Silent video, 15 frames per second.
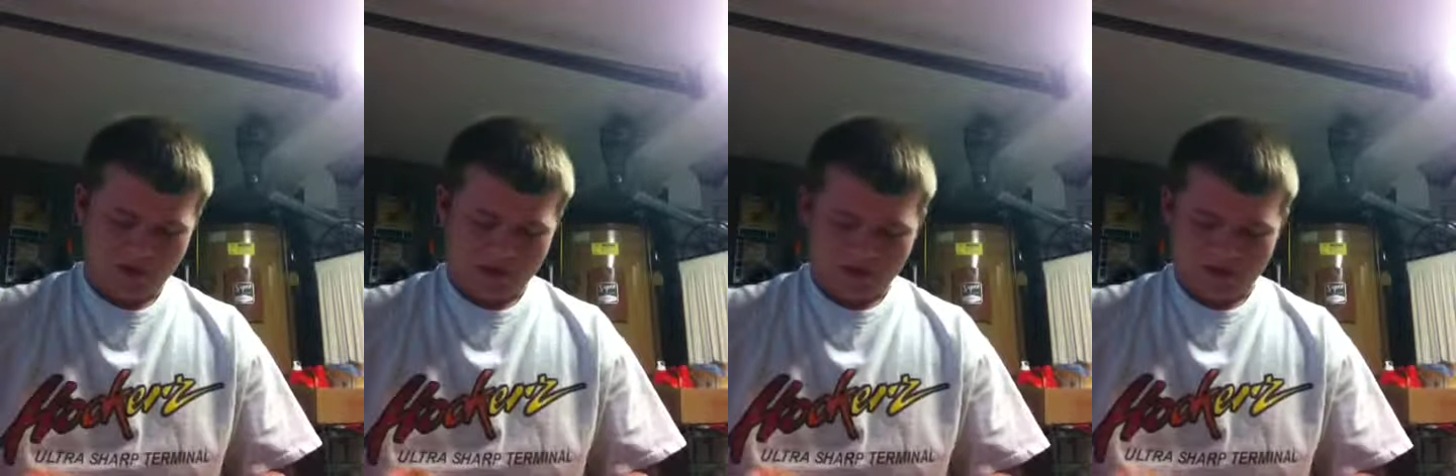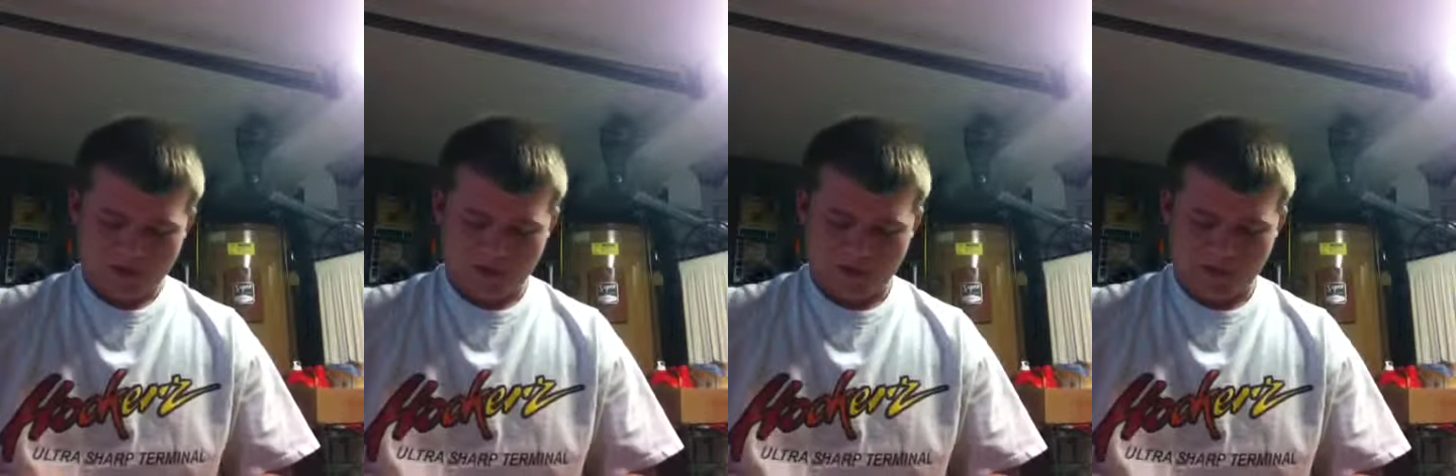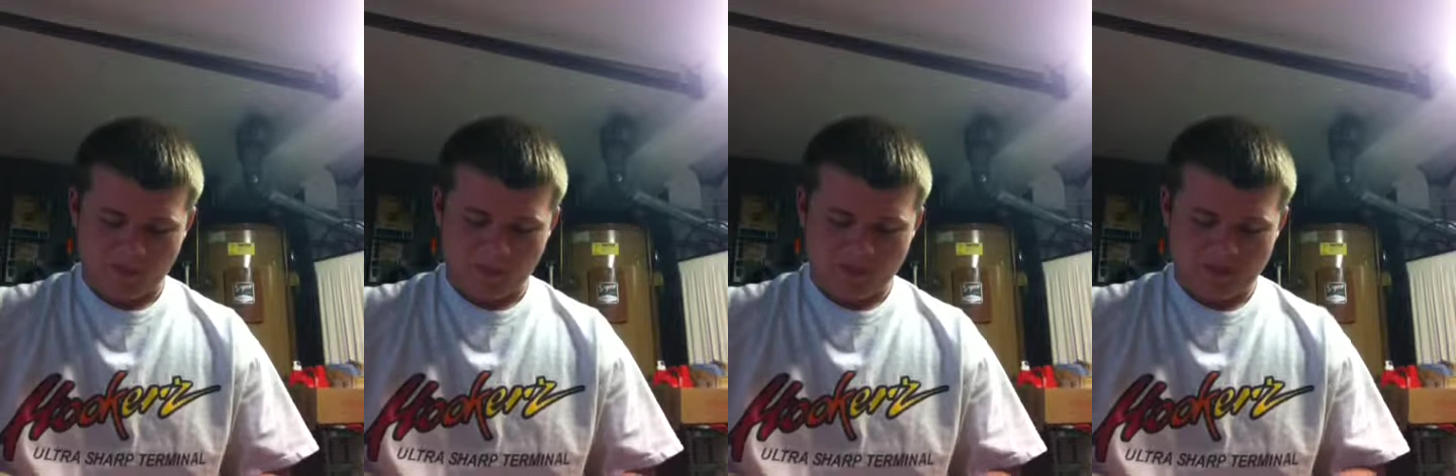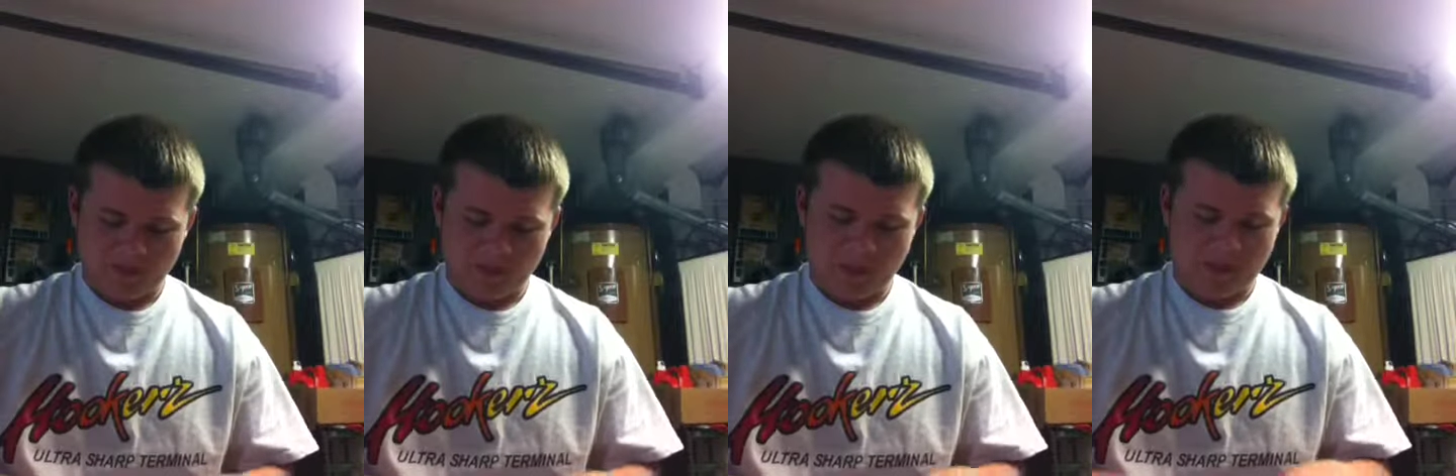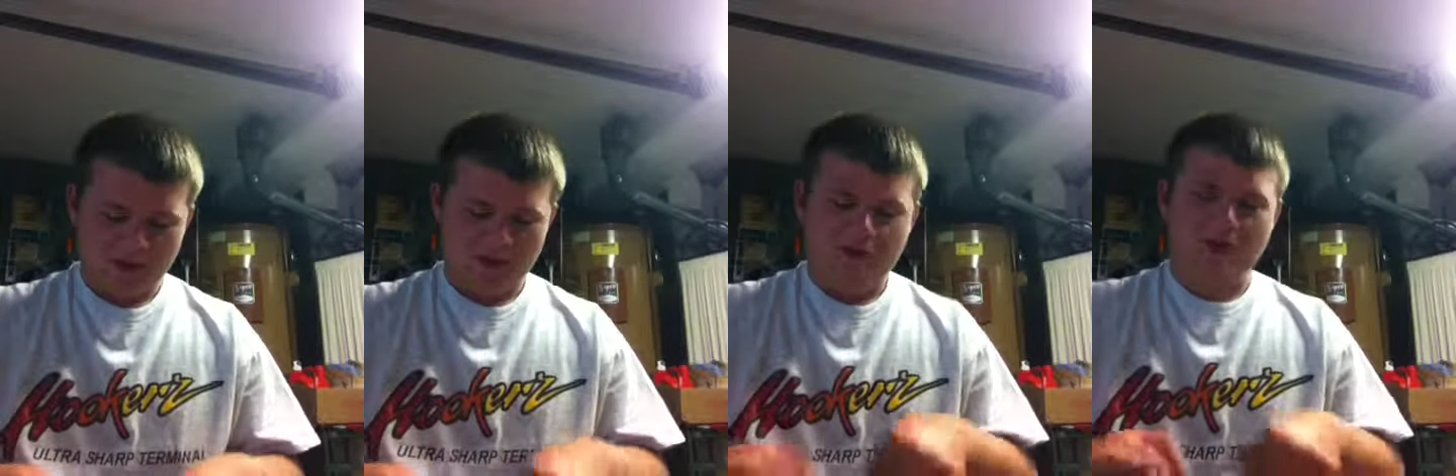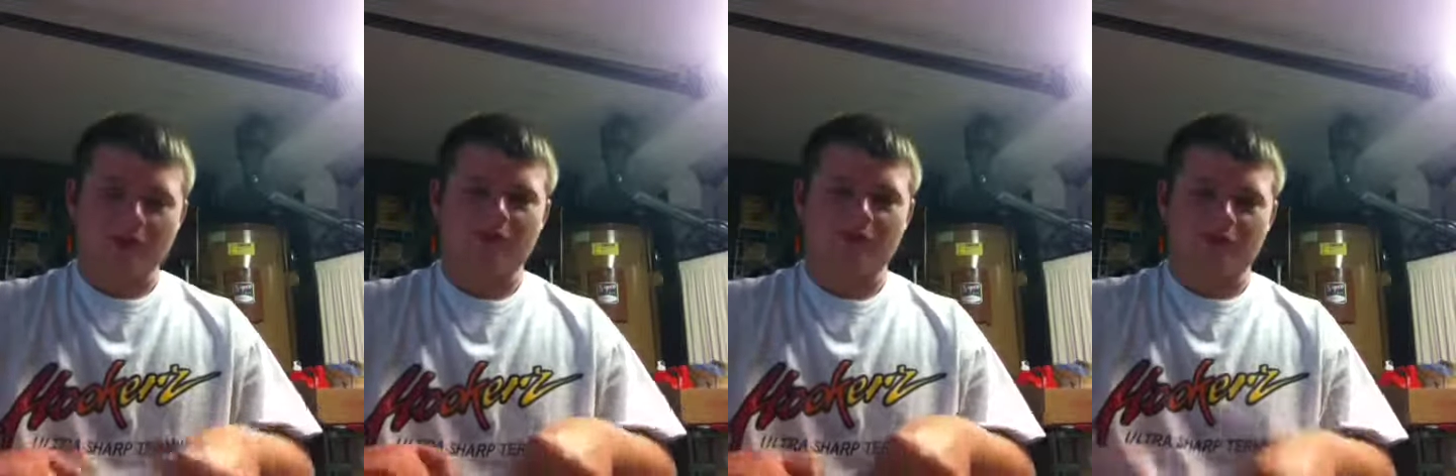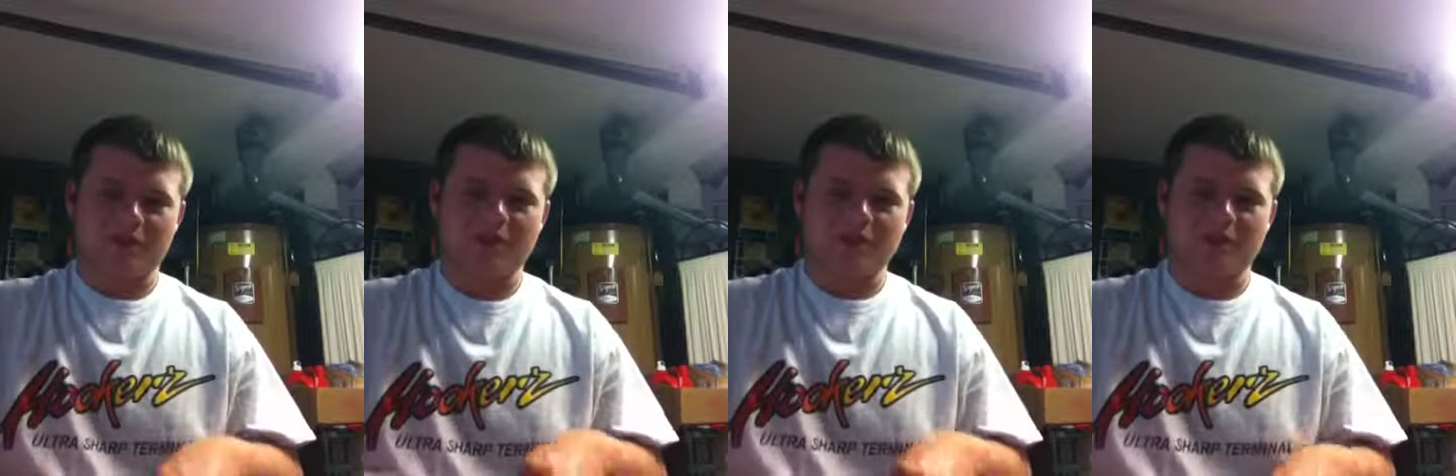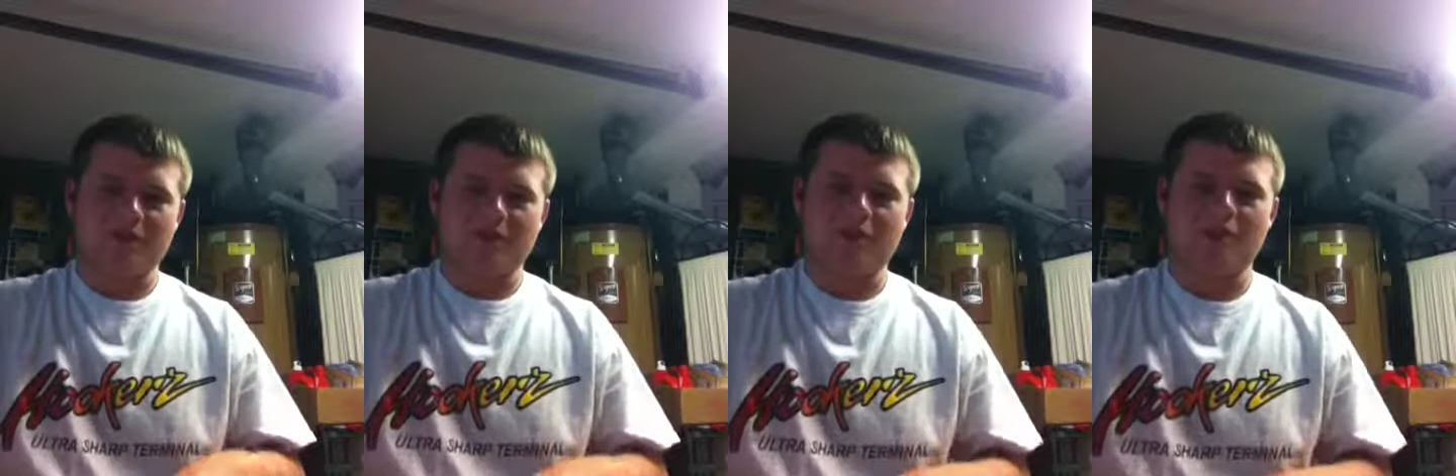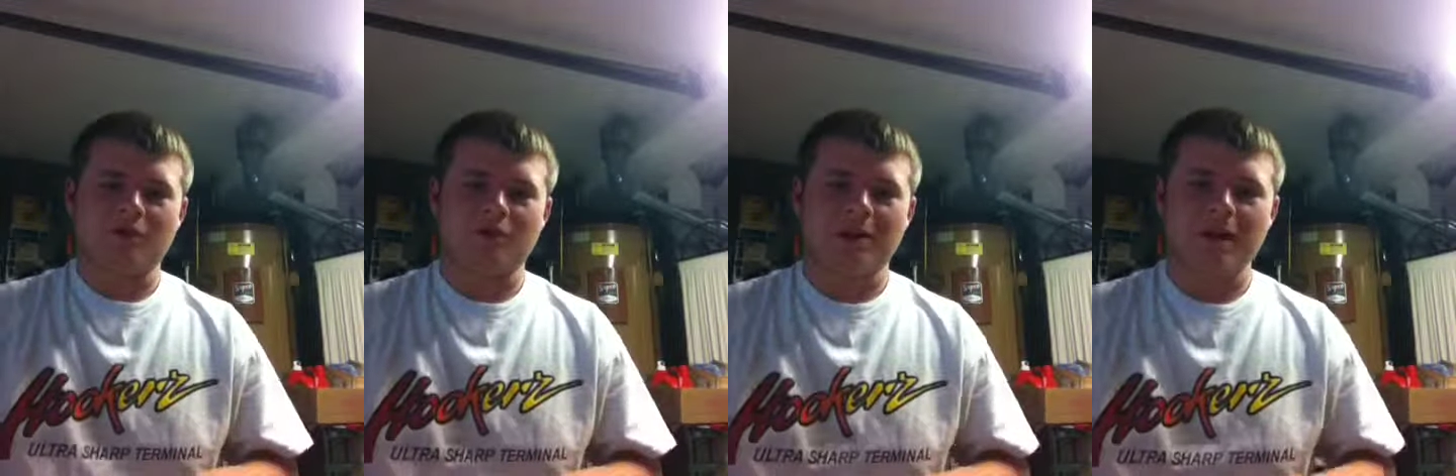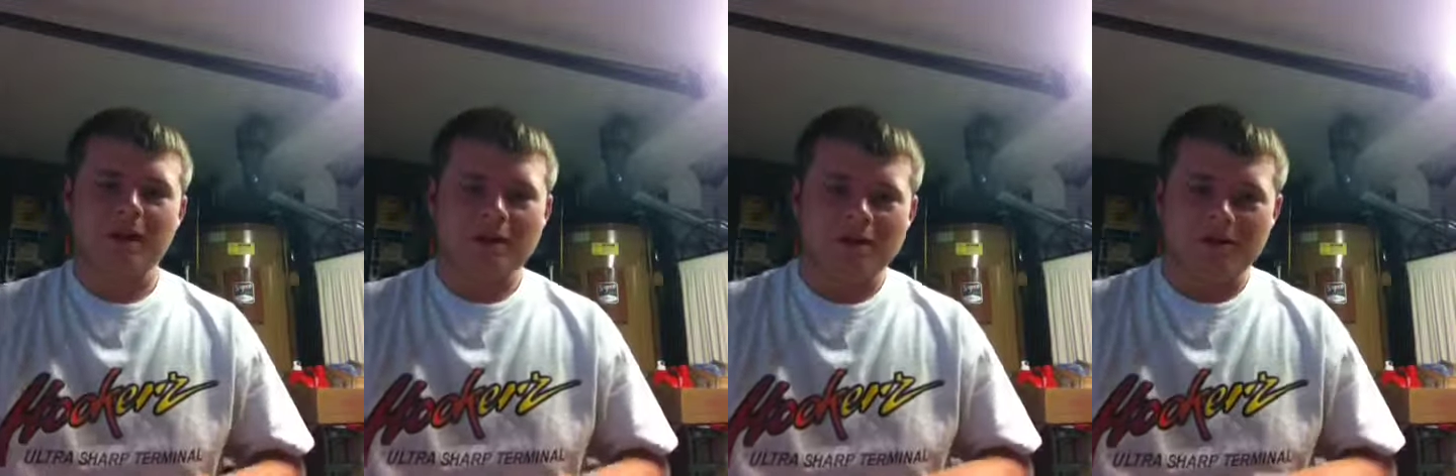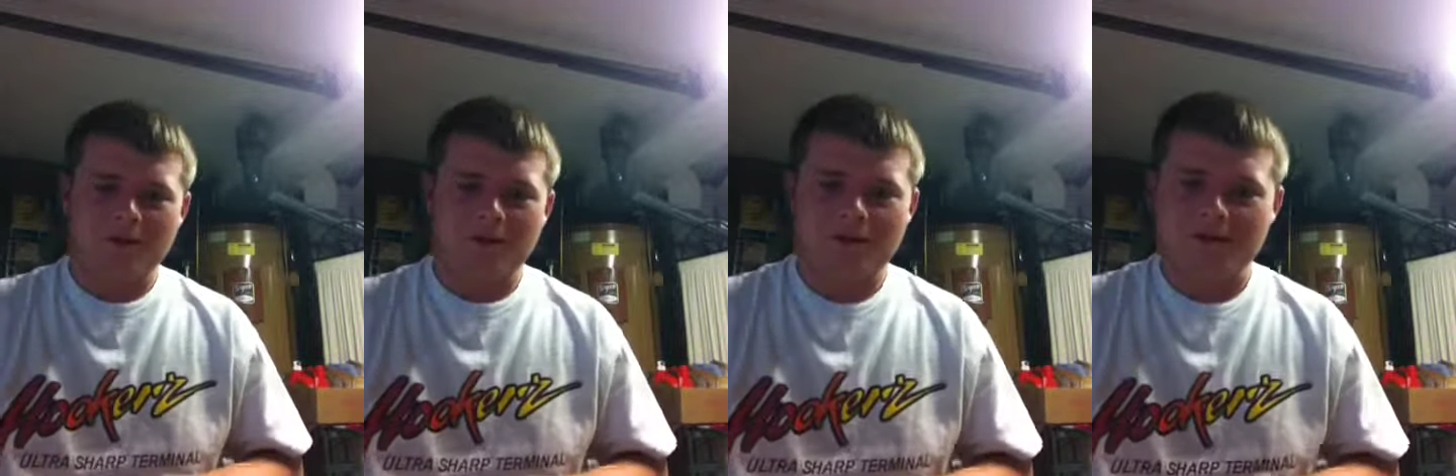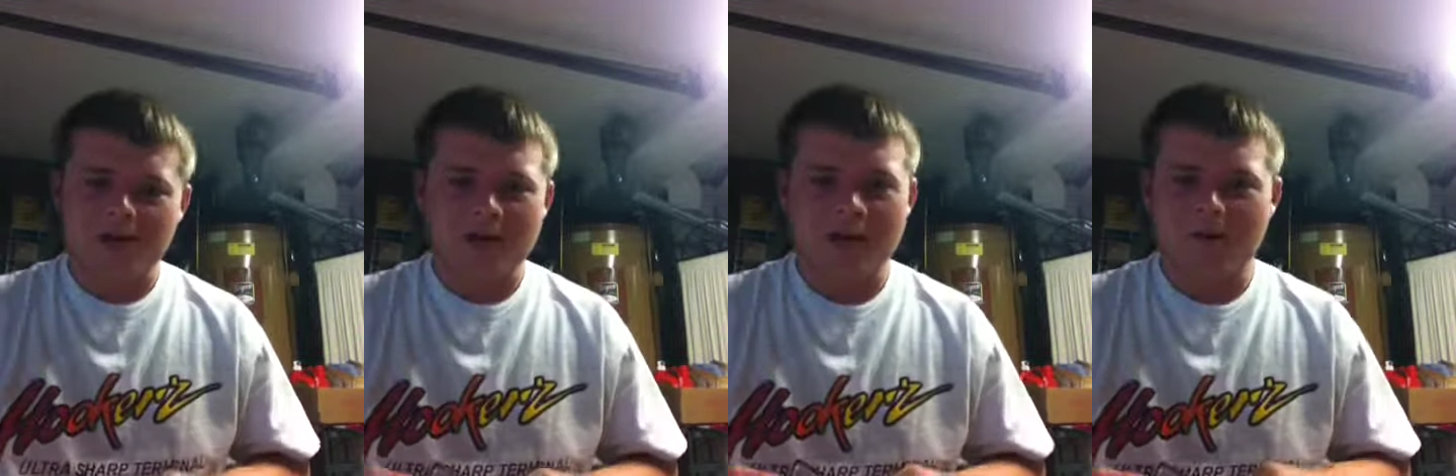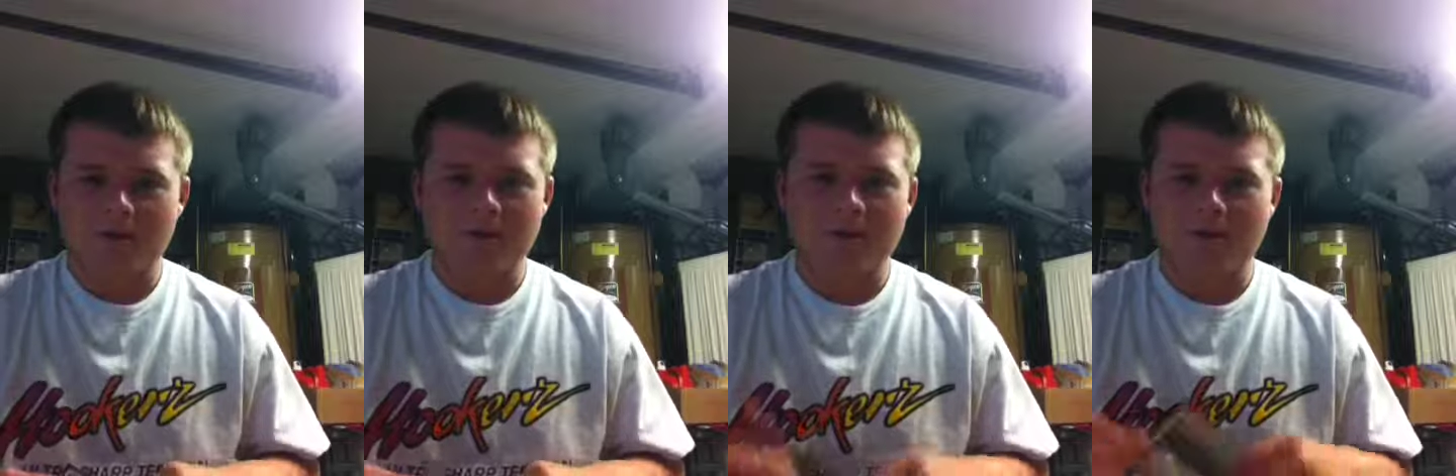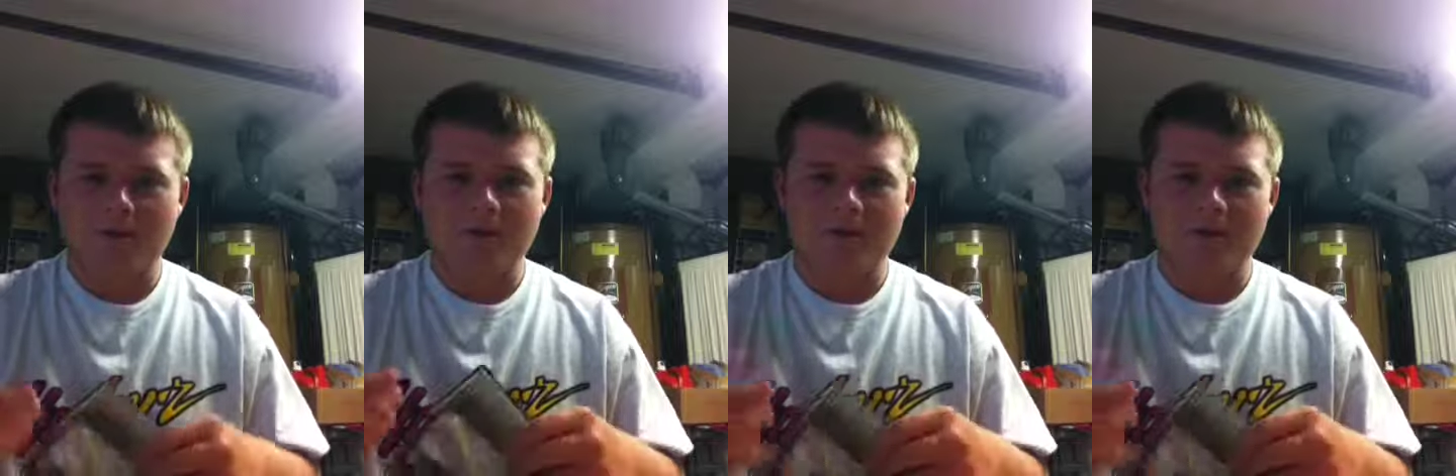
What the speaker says: So my buddy switched over to a wacky worm and caught one